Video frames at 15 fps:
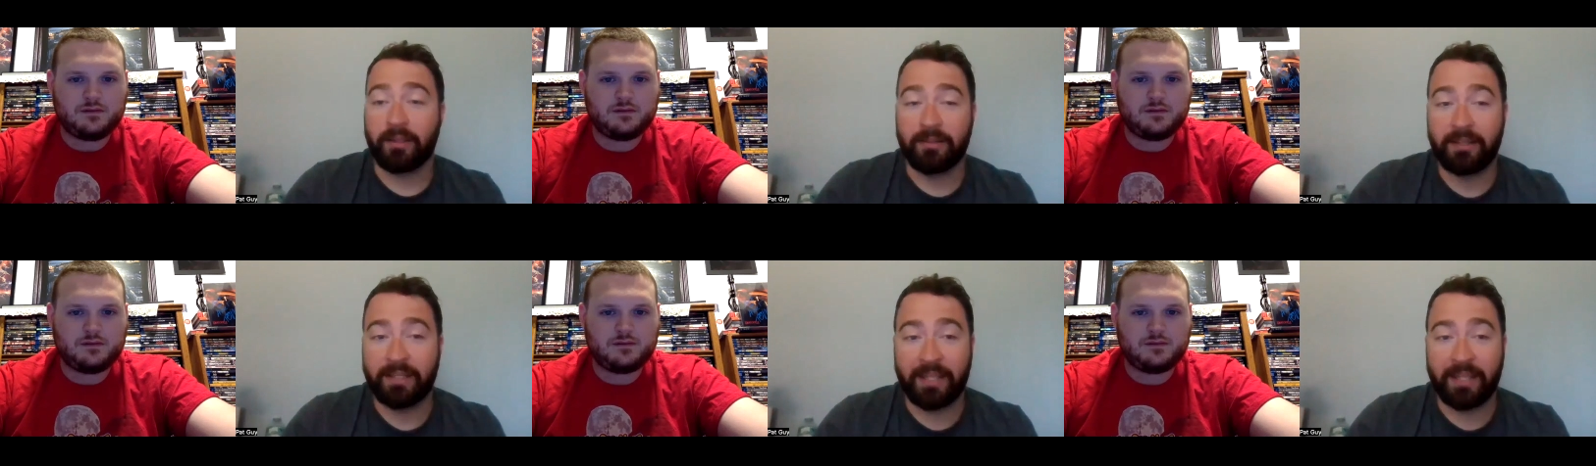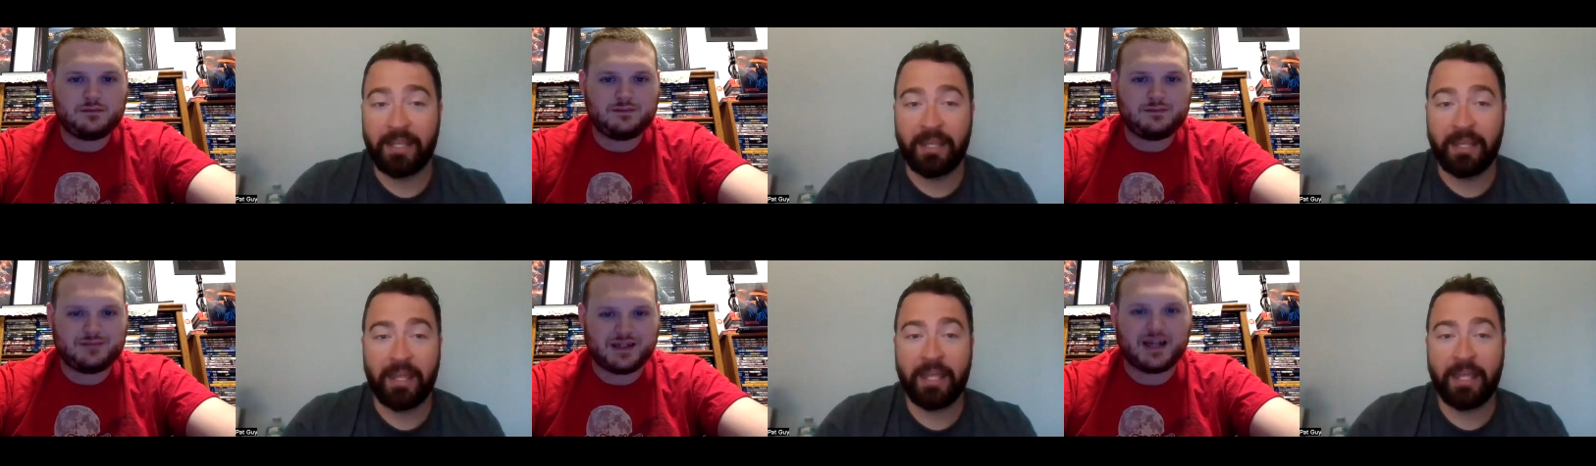Speaker 1: Like
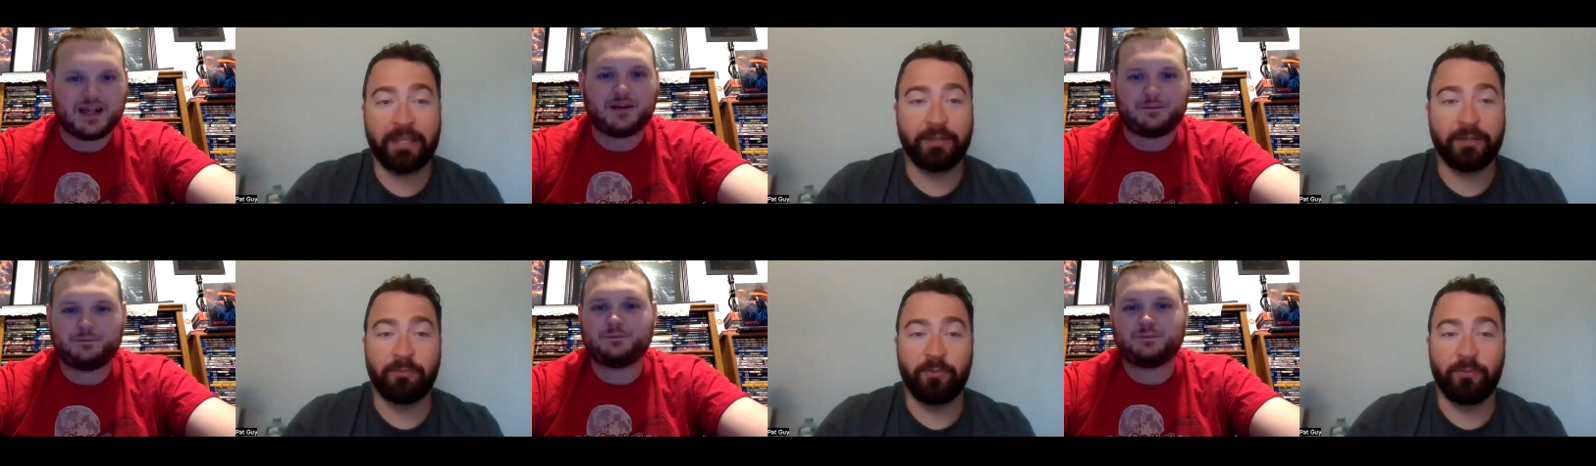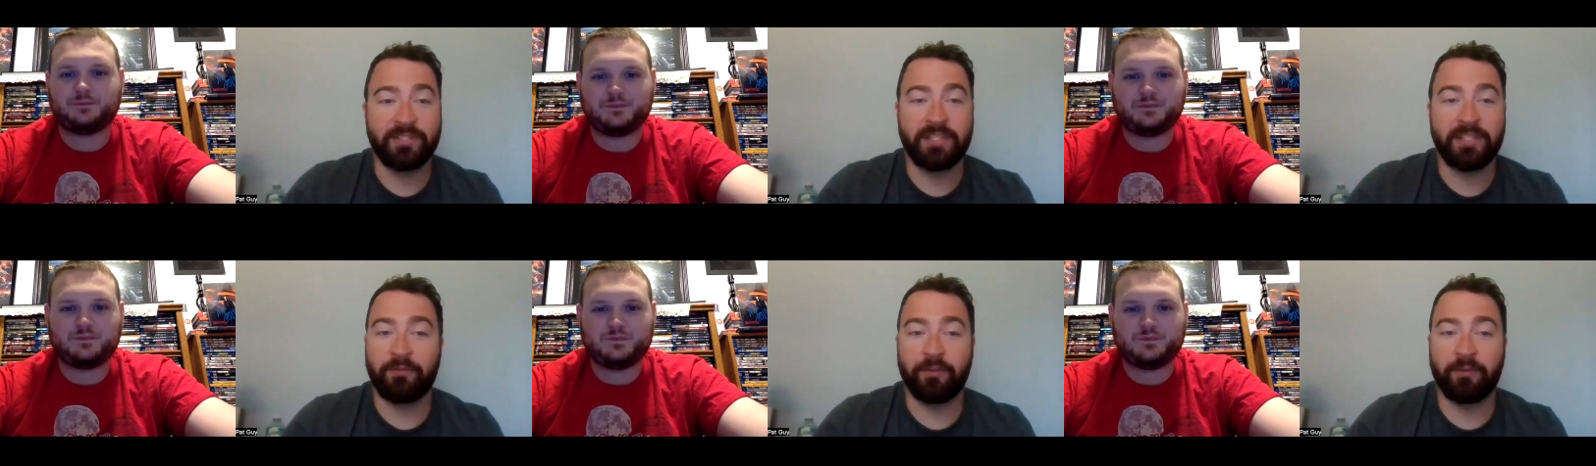it, it was
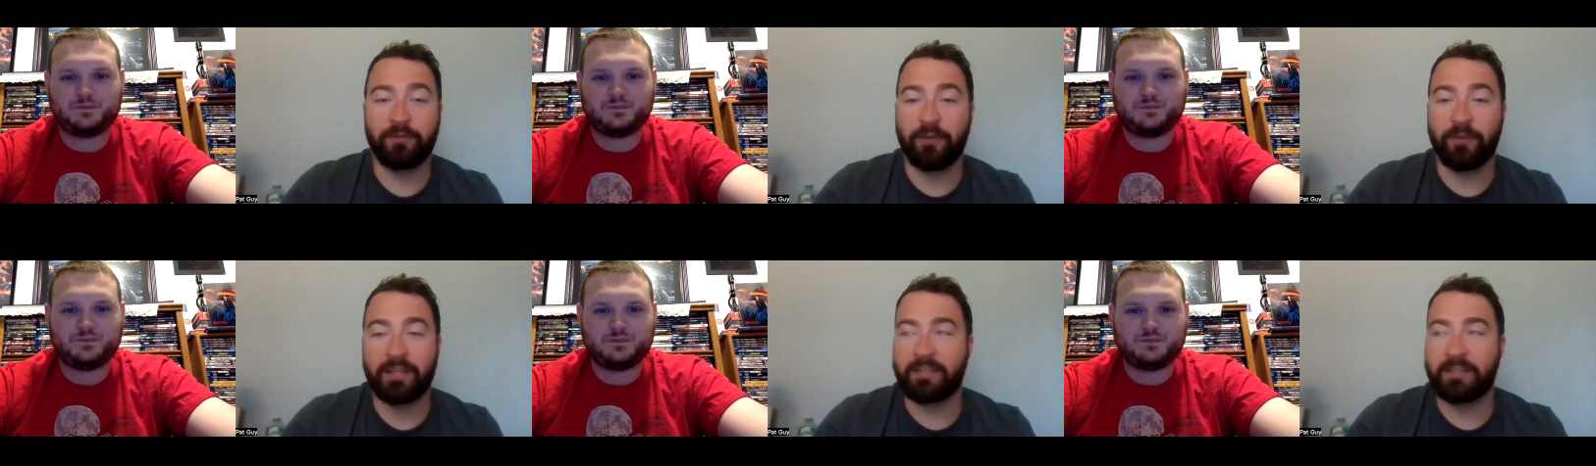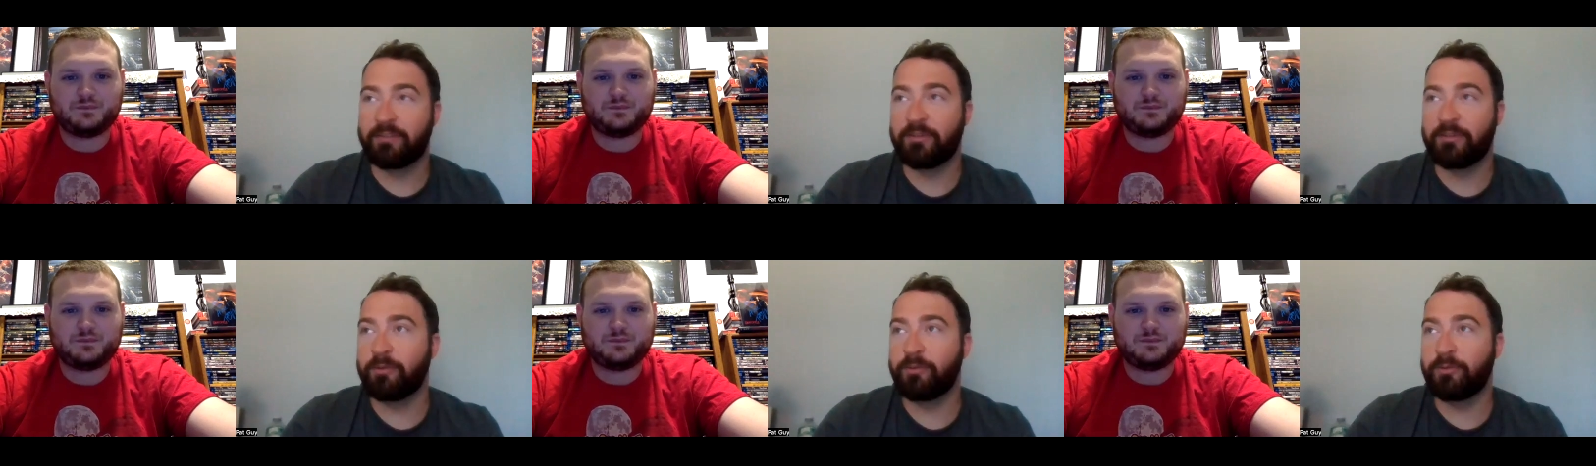never afraid to
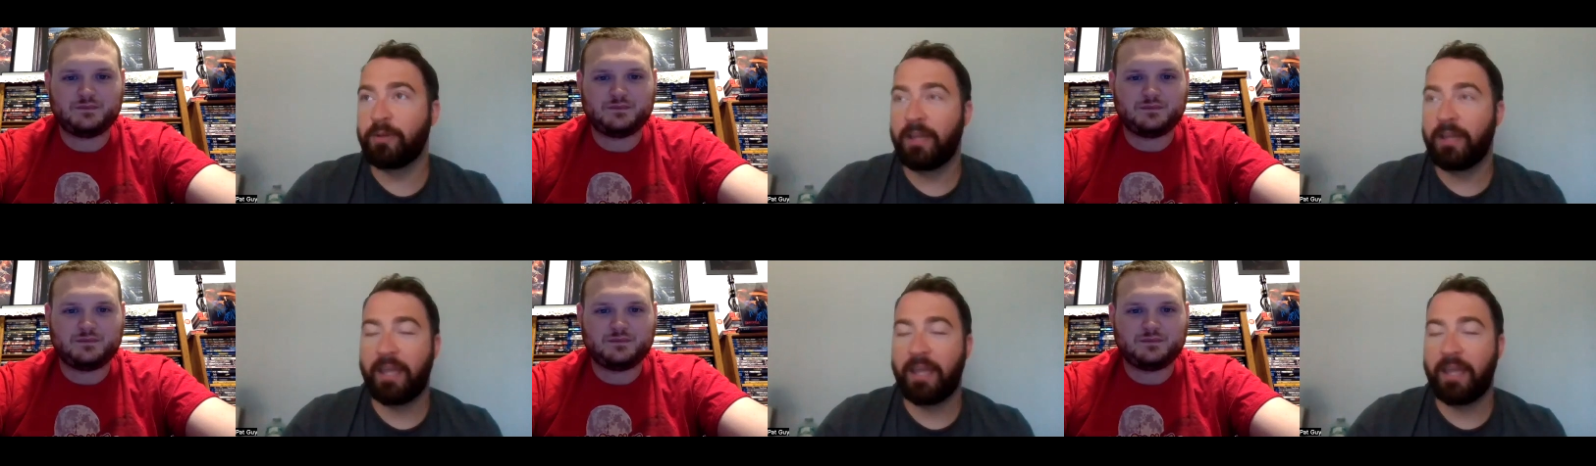do